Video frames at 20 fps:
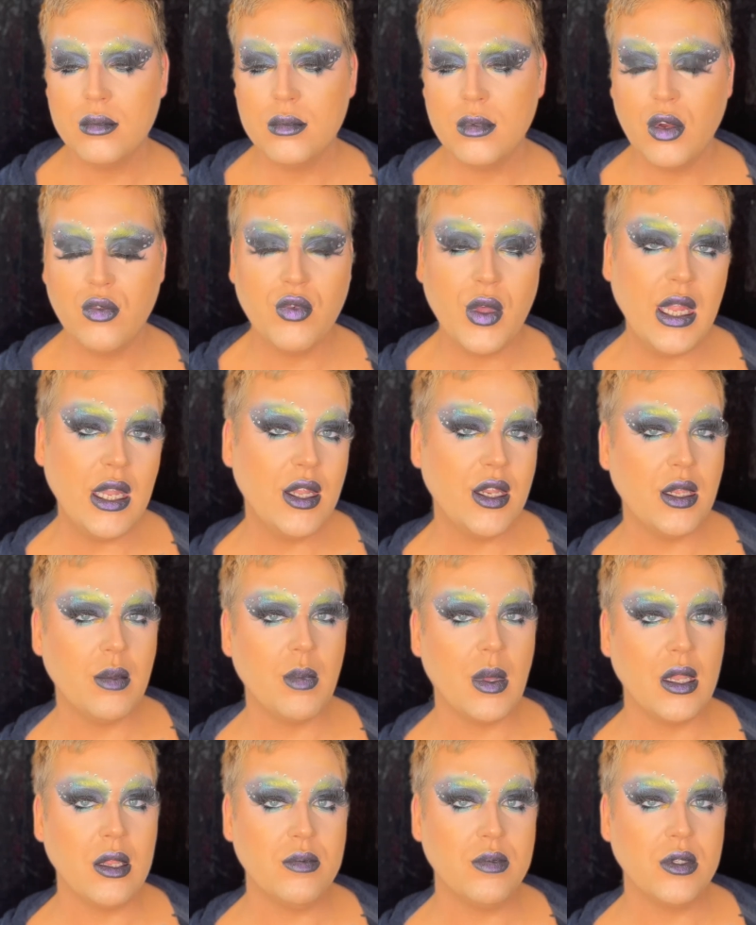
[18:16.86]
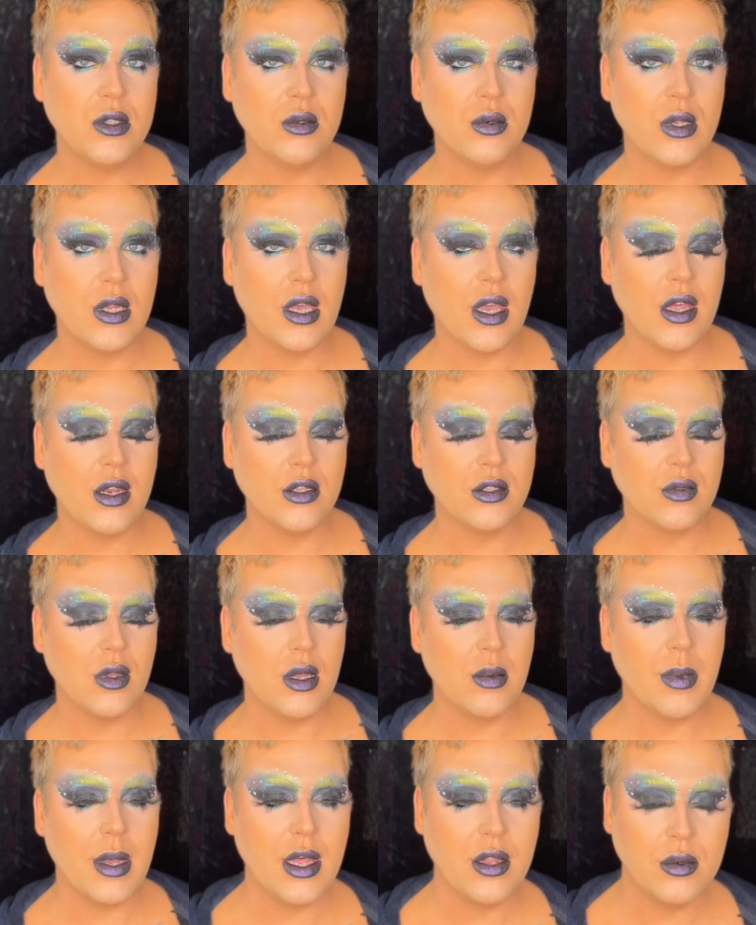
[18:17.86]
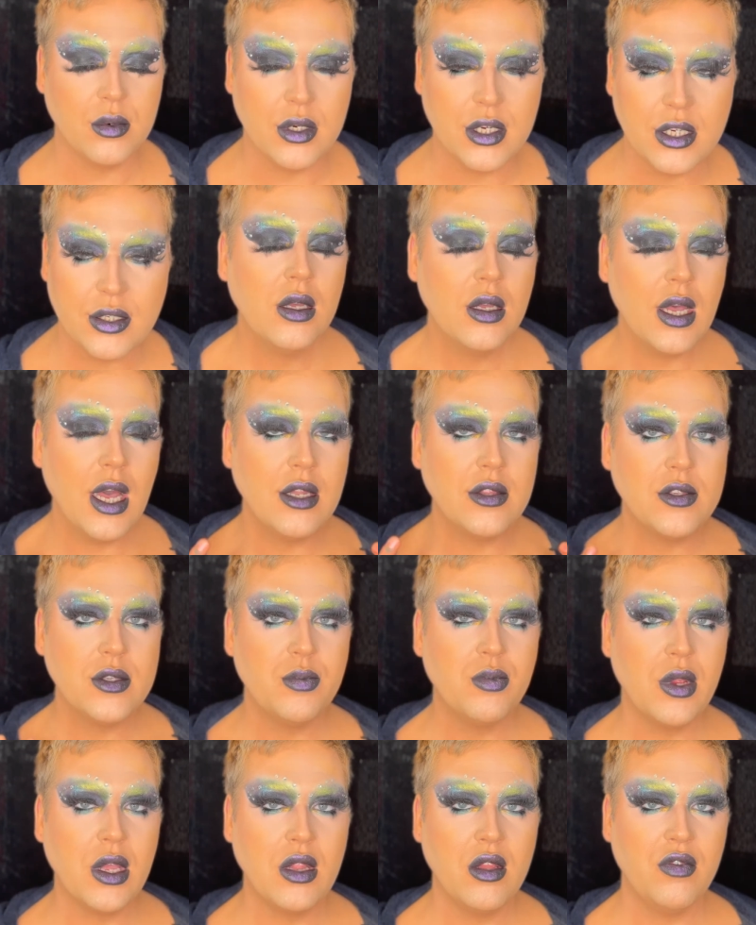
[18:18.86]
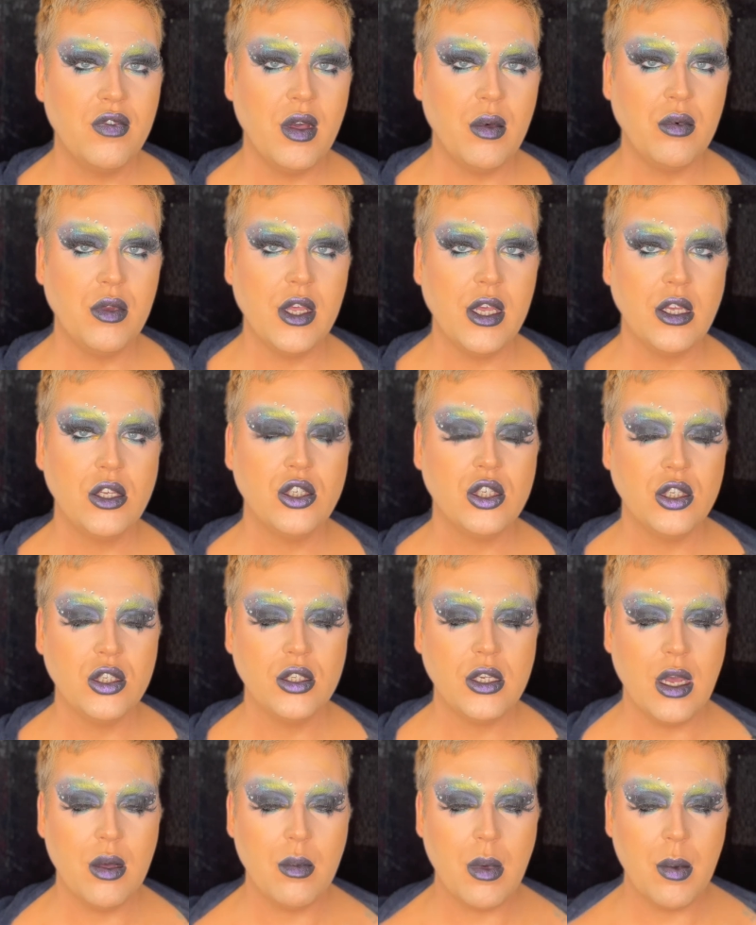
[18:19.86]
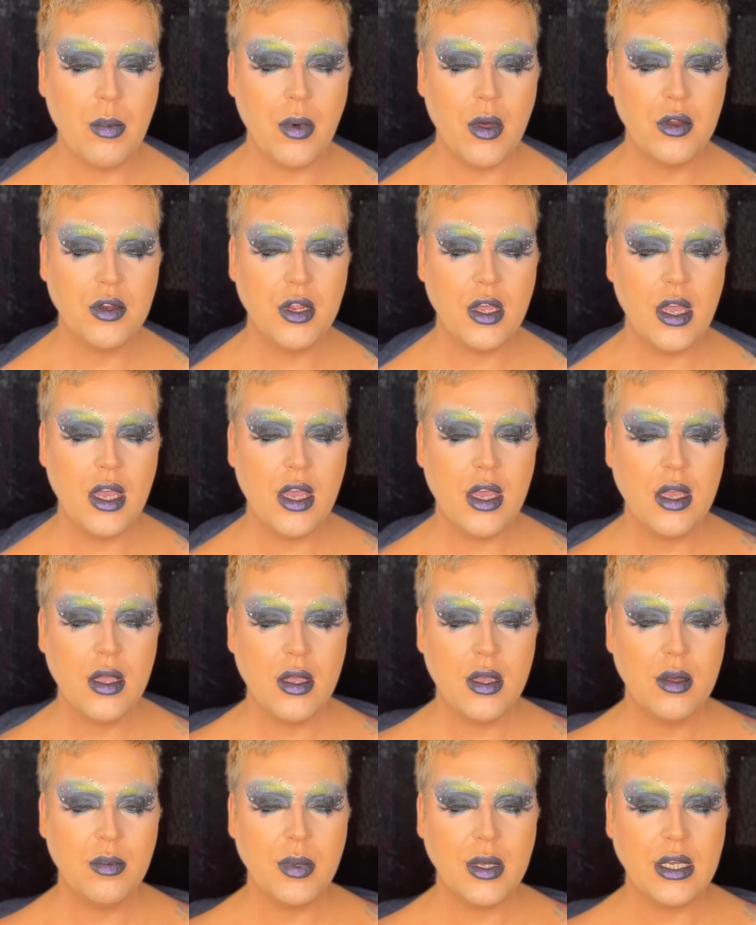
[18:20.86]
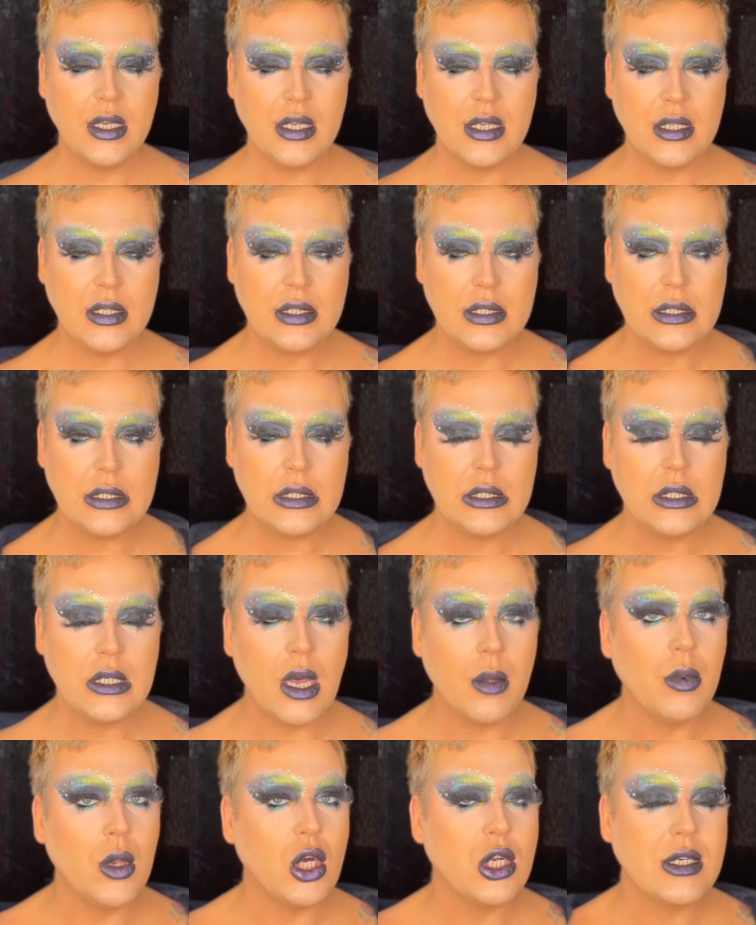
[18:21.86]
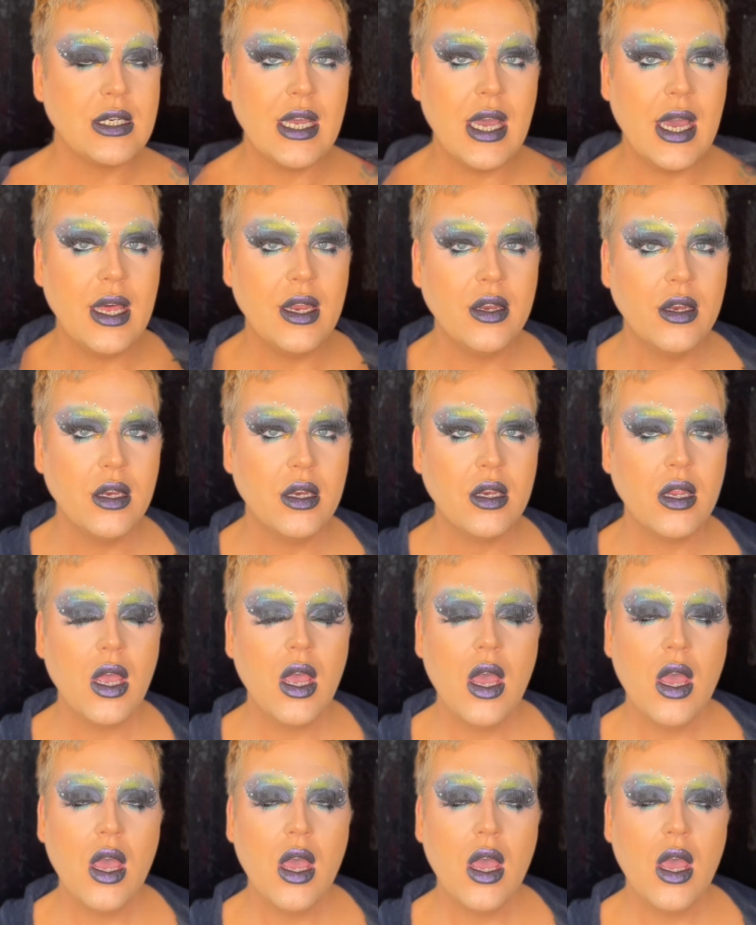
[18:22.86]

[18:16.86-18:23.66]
Really need my lips doing again as well, by the way. Had to bring the foundation down my body because I'm not tanned.